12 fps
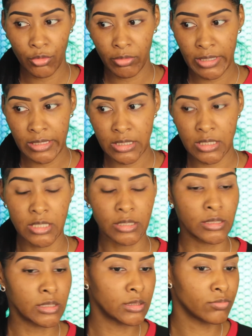
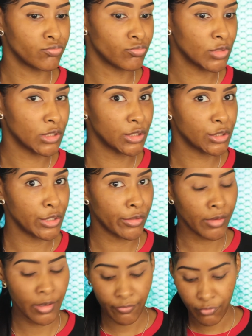crazy,
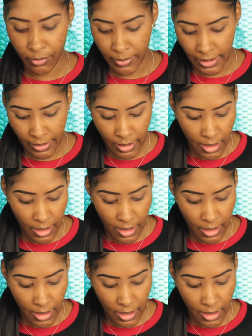don't come for me.